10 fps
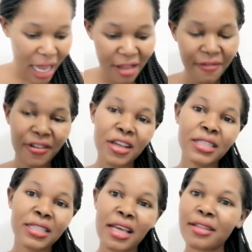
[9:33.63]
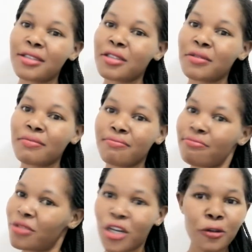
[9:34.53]
I've learned that
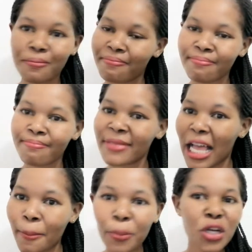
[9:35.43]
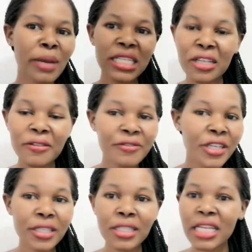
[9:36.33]
no, I'm putting myself
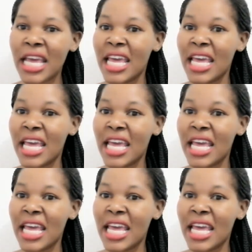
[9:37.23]
first.